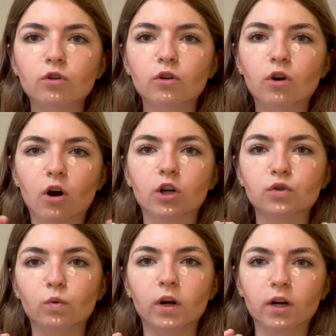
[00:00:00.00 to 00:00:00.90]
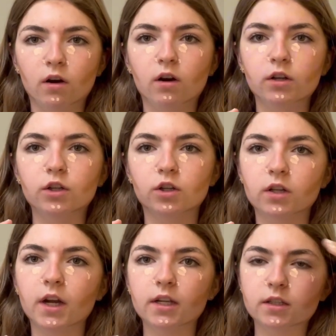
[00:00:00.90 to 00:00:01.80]
contouring on your
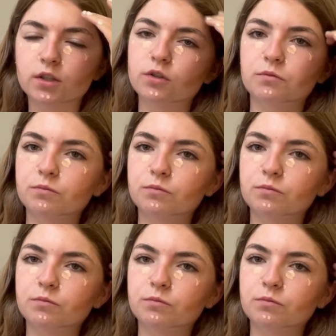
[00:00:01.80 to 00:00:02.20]
lines.